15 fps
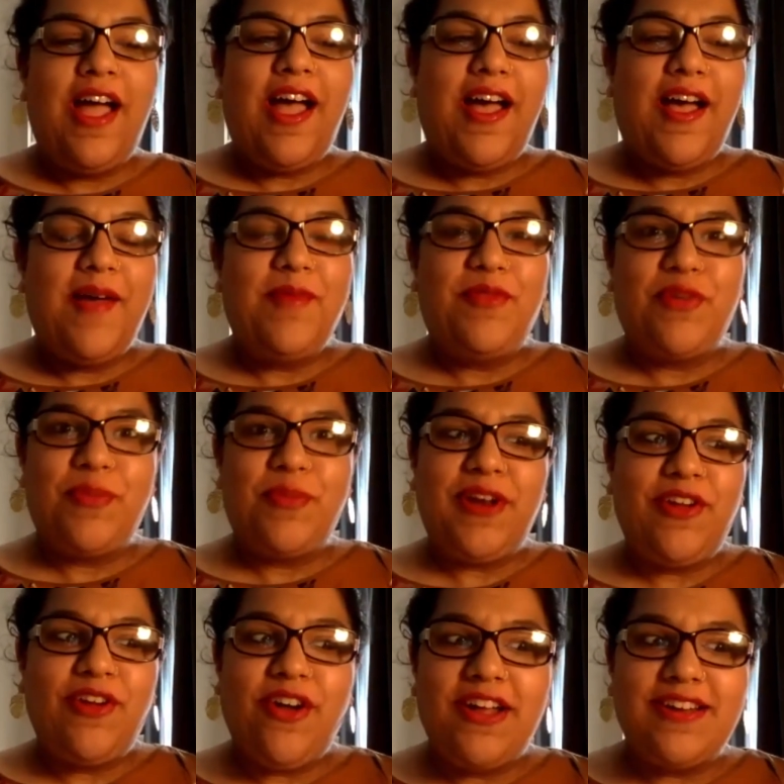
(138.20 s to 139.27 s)
for
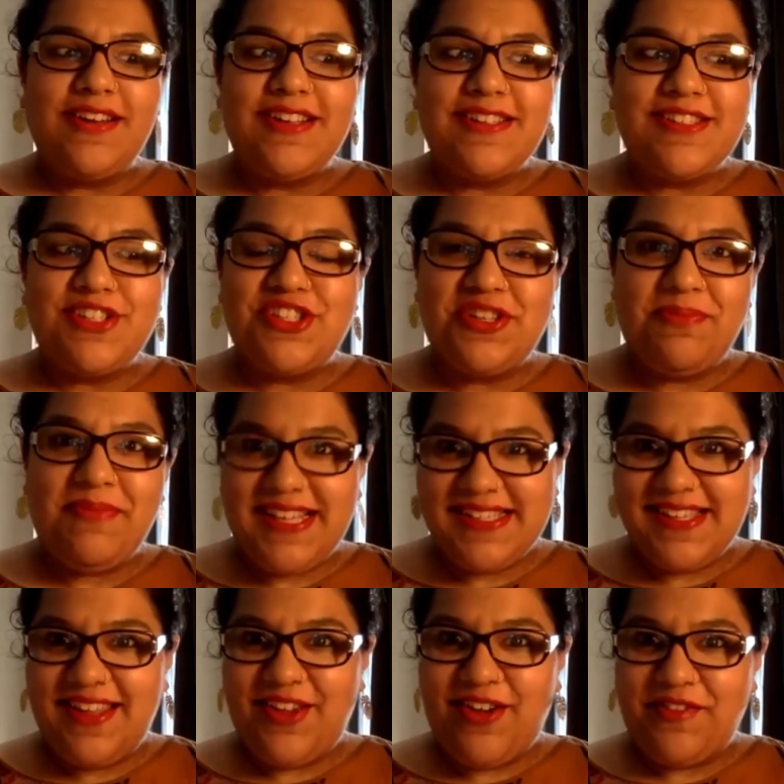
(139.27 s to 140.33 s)
putting on such an
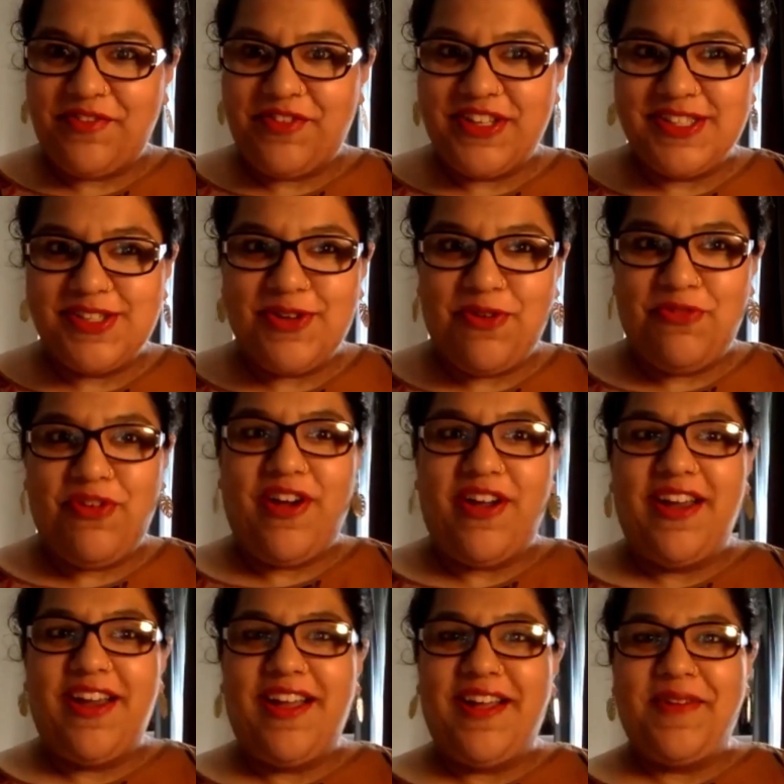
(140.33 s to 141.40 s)
amazing conference so
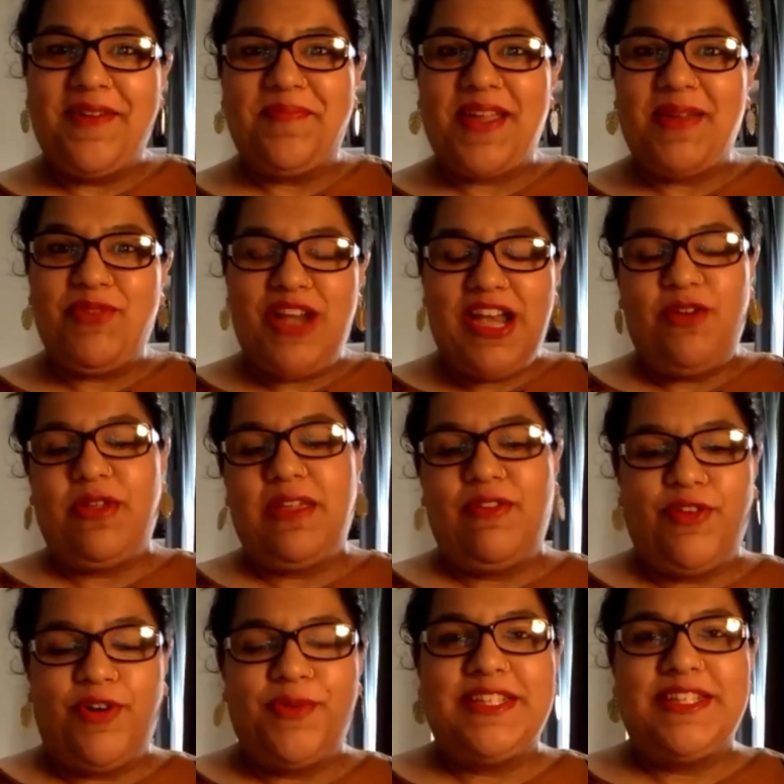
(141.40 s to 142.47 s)
far. I'm really looking
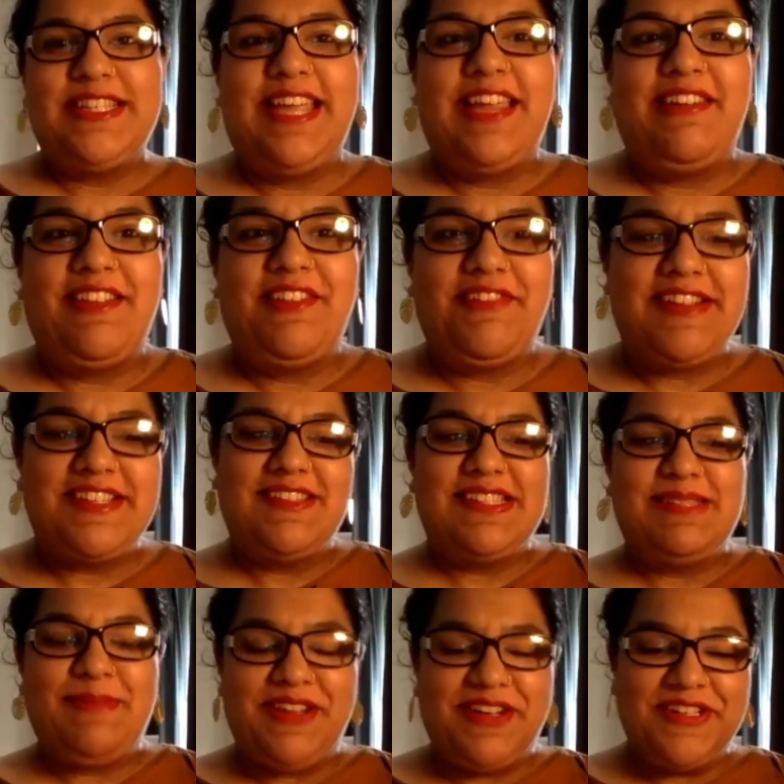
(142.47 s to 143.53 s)
forward to hearing the rest of the
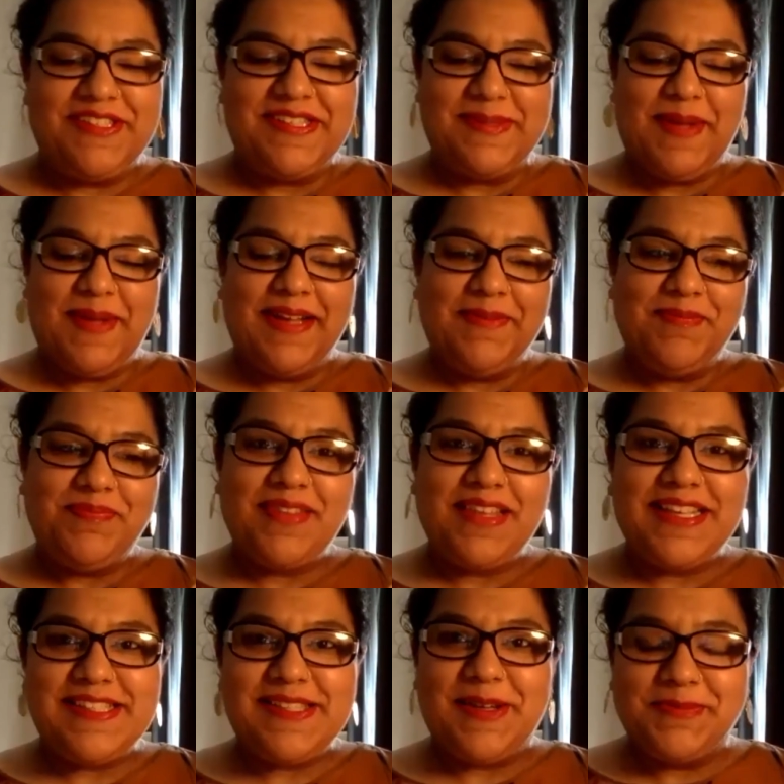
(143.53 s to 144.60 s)
speakers as well.
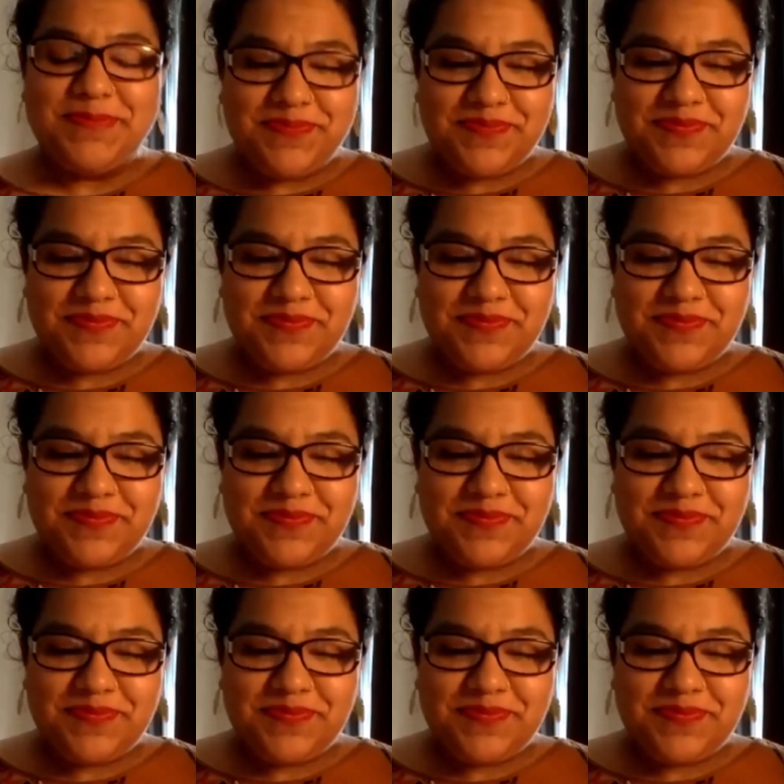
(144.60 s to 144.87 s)
So,